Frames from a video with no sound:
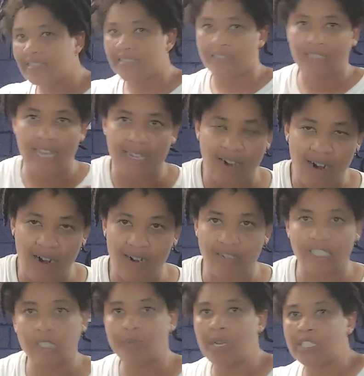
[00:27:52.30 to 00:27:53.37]
a lot harder,
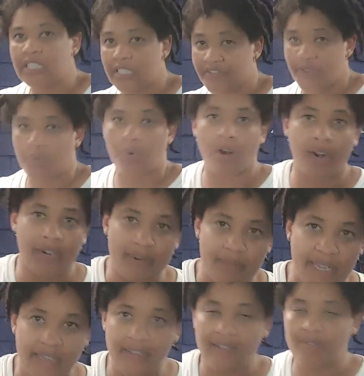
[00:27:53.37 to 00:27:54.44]
especially if you're
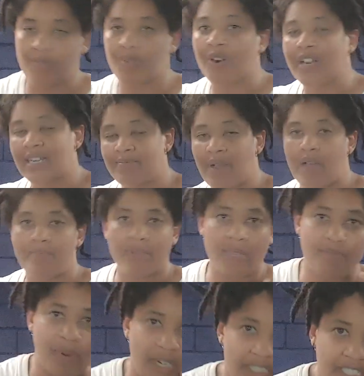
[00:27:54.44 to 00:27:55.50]
worried about me
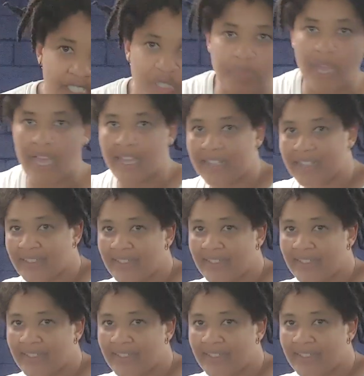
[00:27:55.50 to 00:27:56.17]
punching you back.